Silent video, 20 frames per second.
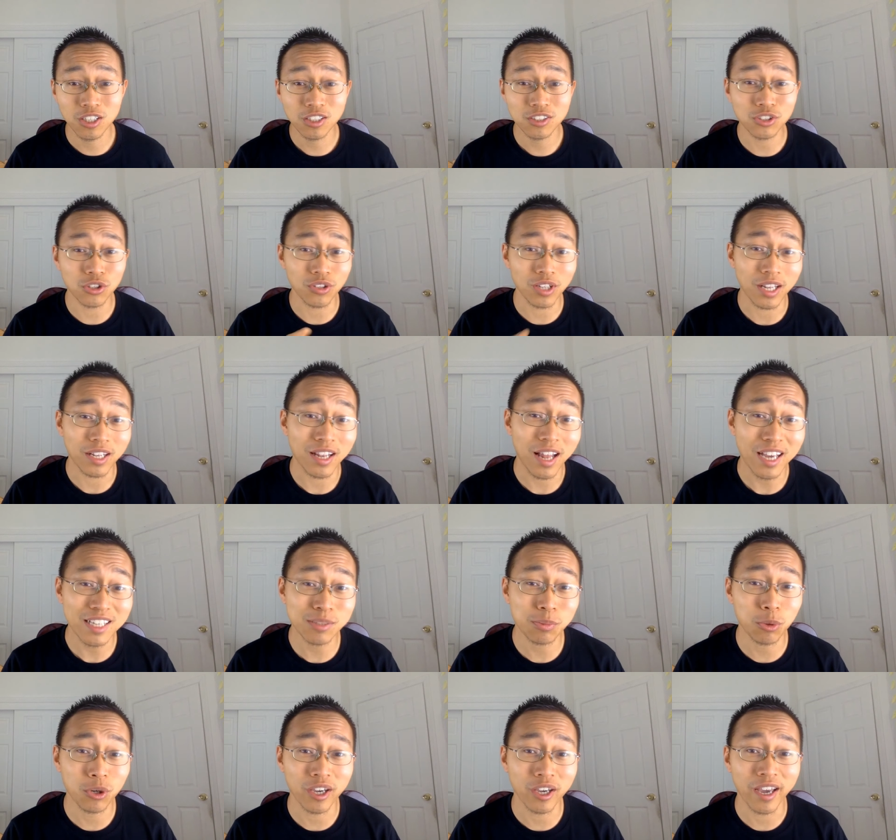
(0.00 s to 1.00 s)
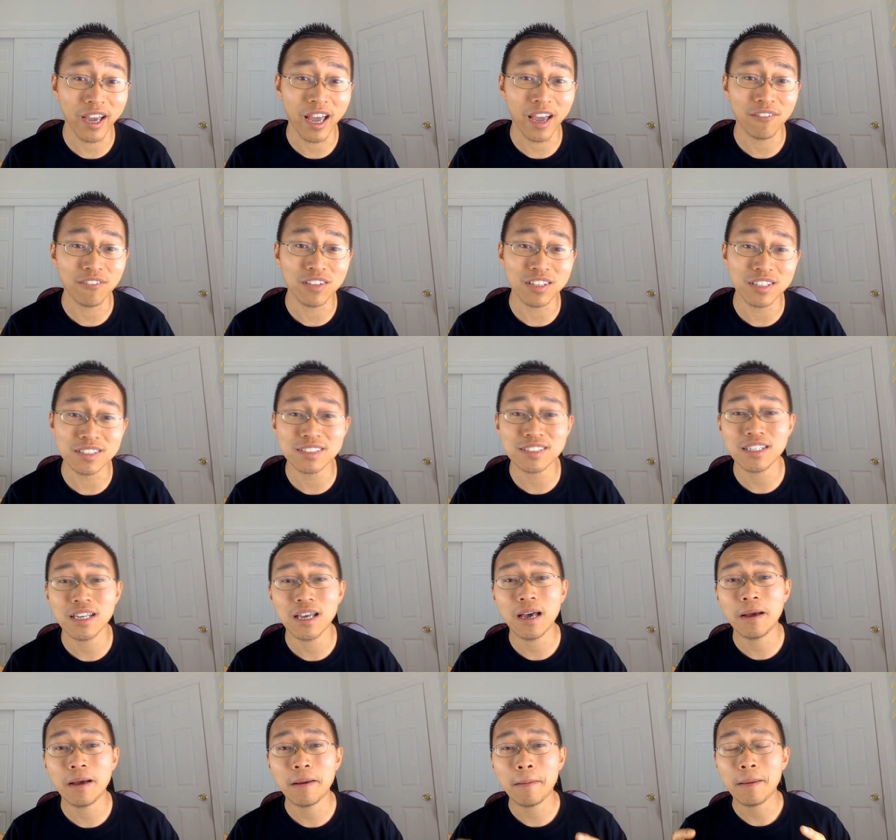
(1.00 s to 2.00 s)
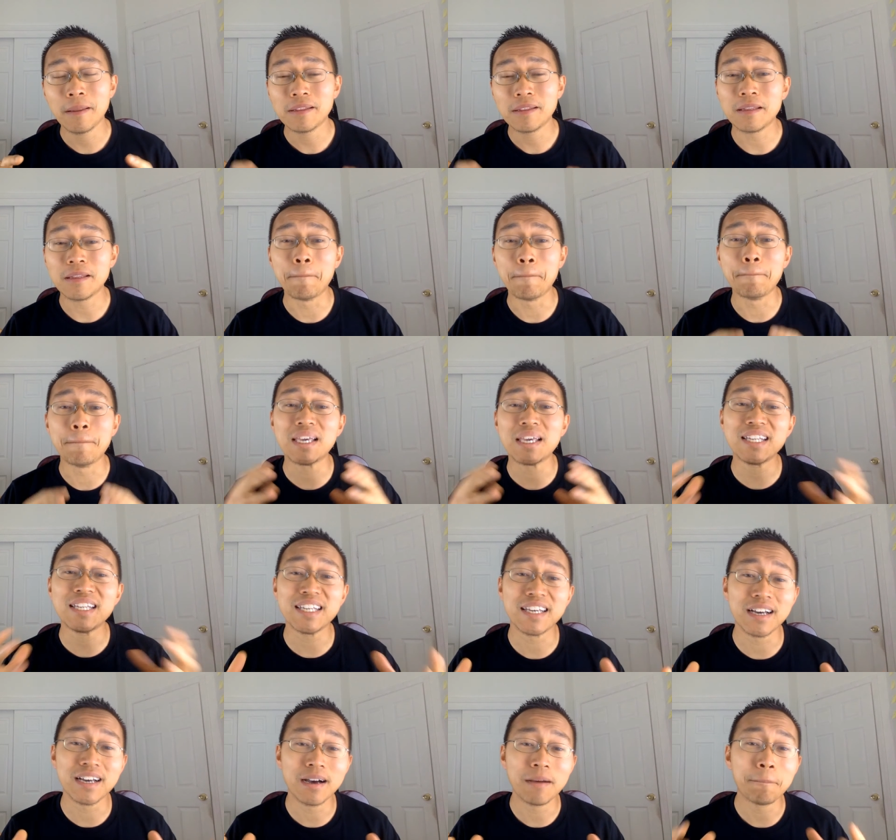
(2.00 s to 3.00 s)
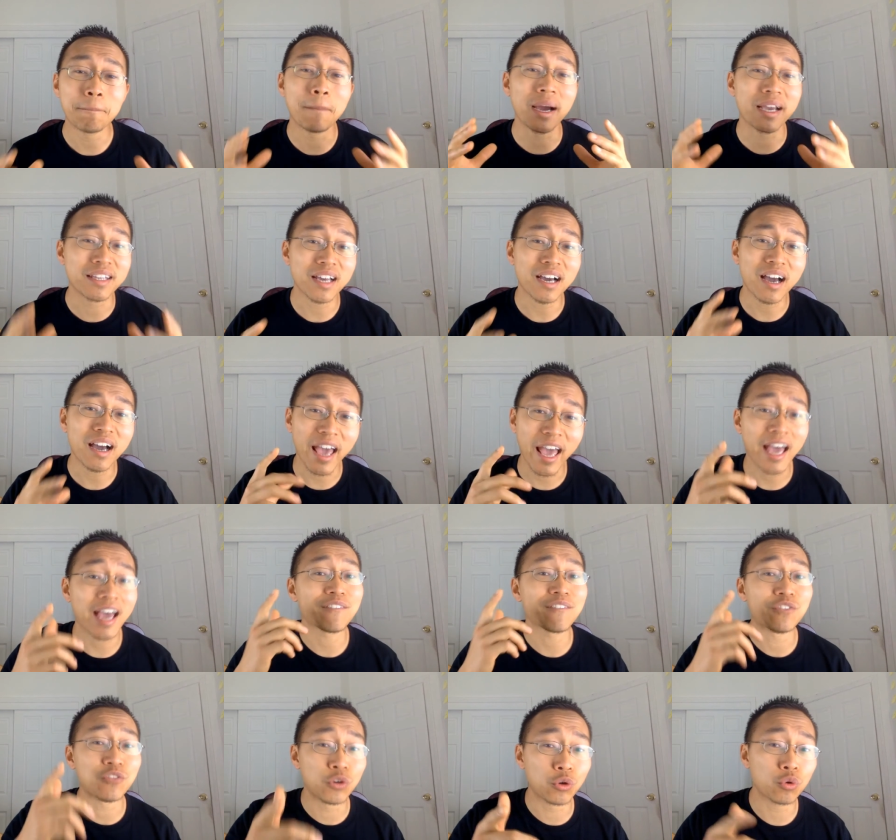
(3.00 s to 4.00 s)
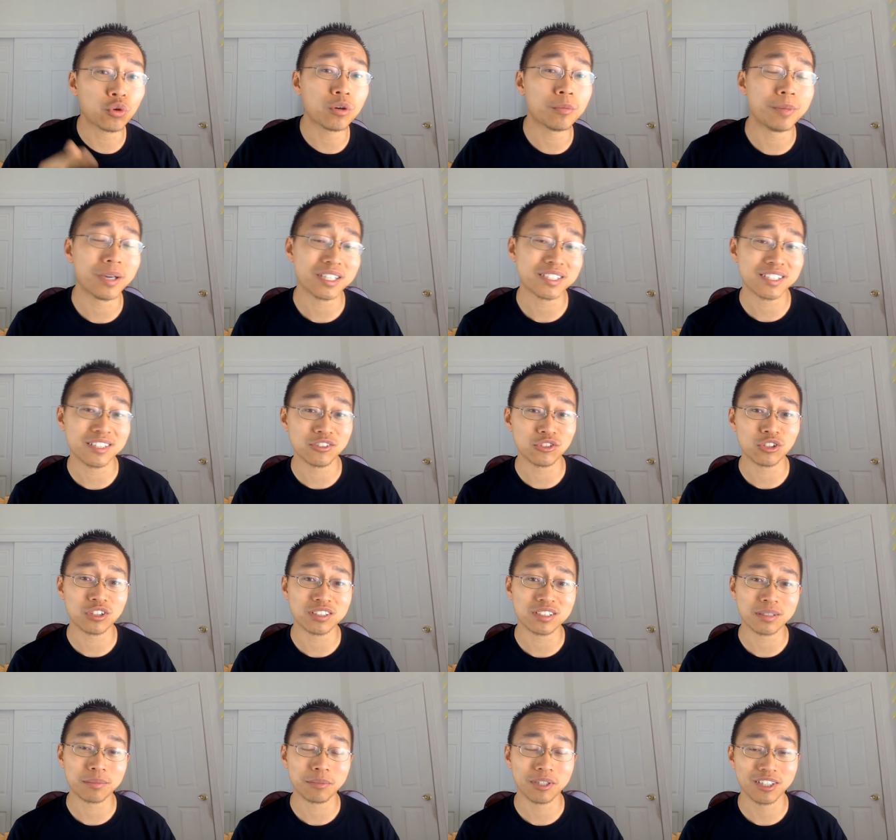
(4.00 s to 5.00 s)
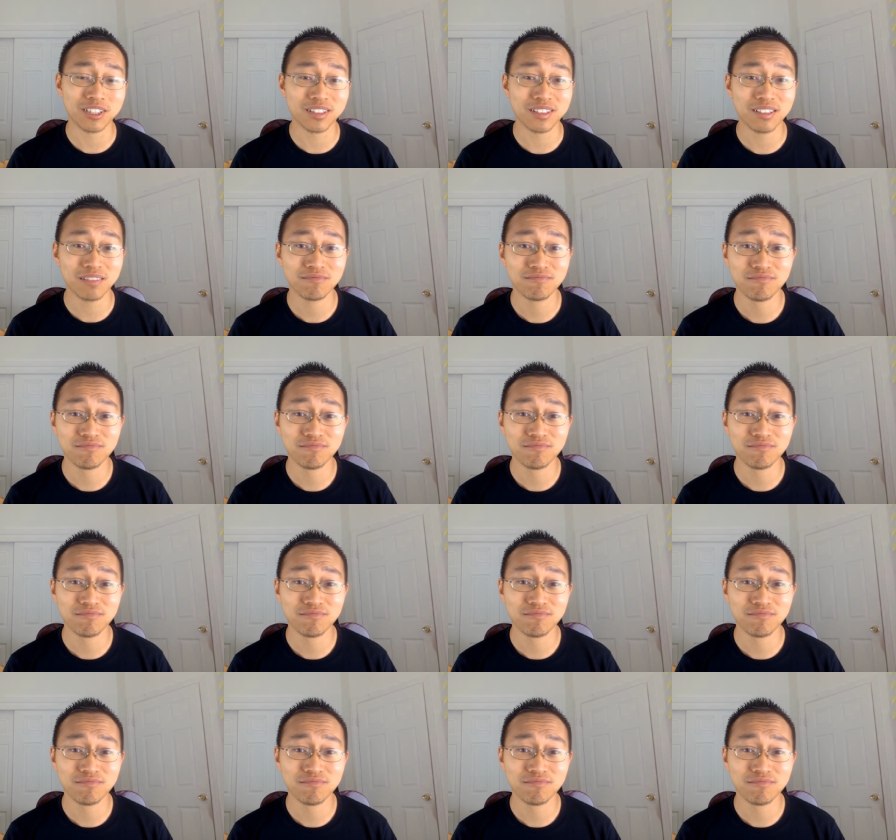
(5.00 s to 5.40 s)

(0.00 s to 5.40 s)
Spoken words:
So the last point I have is the media might not have your best interest in mind.